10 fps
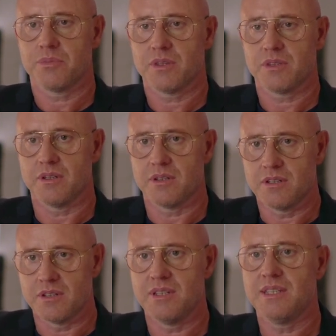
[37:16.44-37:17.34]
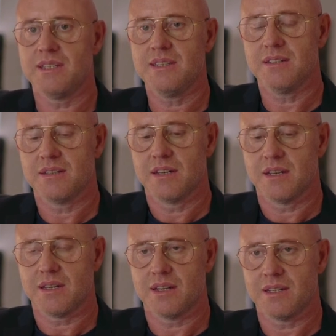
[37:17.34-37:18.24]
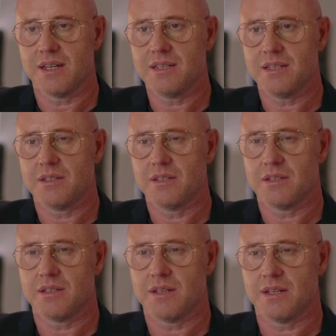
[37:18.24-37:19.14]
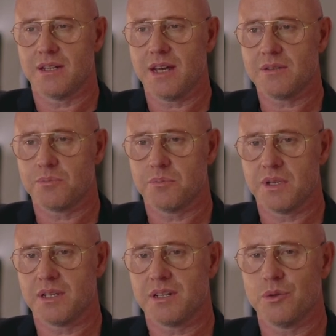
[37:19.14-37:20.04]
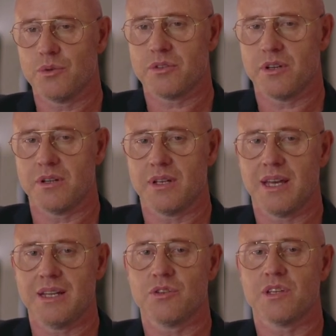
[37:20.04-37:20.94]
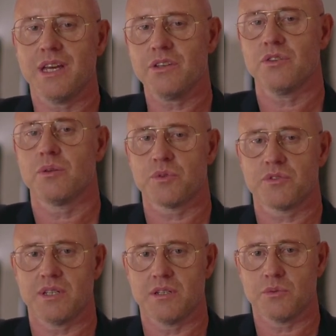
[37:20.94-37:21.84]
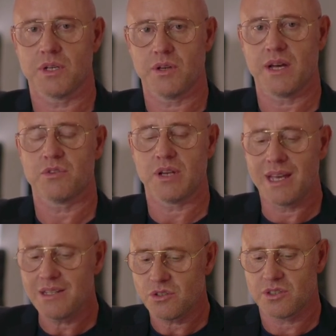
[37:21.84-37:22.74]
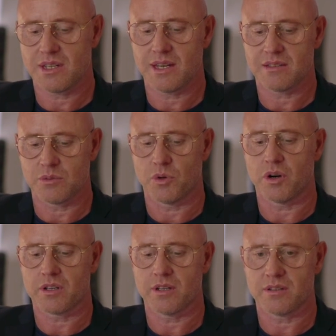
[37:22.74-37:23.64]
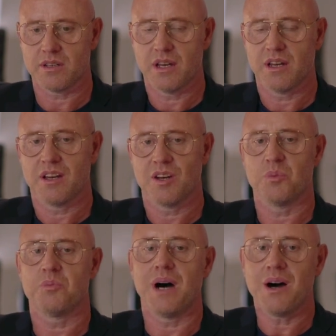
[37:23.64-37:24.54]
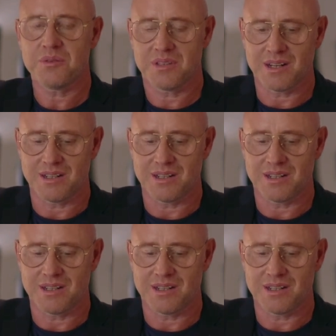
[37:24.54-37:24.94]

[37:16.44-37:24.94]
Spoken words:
the need, and that includes an educational procedure where you have to educate the market about their